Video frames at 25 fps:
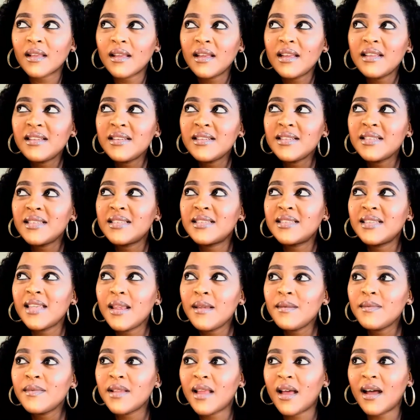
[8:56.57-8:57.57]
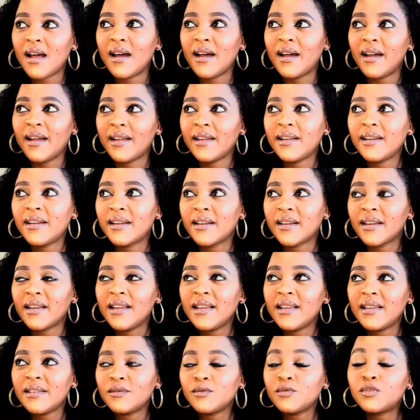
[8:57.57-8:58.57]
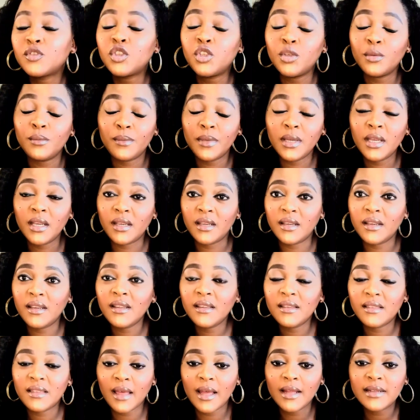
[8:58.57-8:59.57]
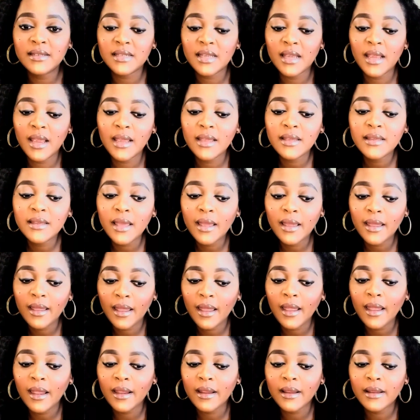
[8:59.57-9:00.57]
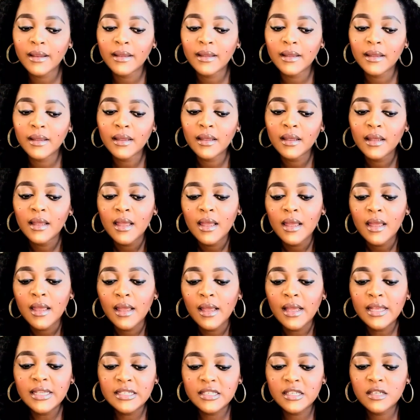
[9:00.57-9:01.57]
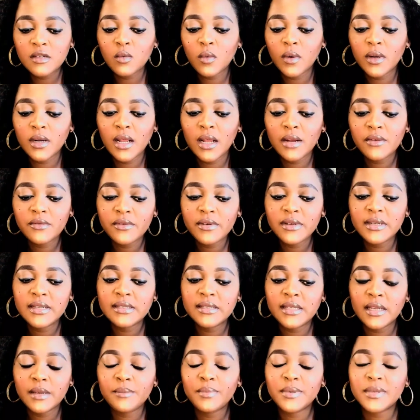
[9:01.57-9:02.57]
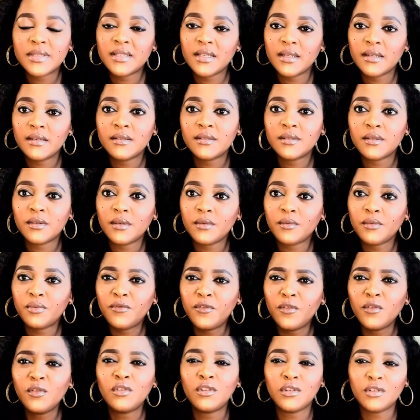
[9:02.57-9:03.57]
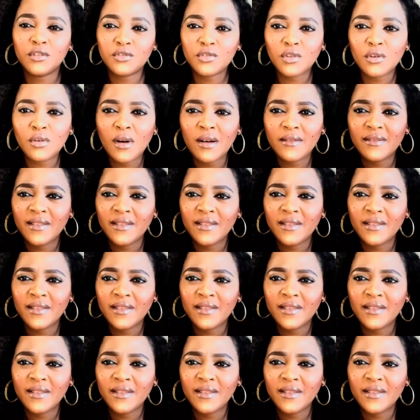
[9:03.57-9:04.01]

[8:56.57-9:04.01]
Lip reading: it just seemed like to me that AKA is in 110% full control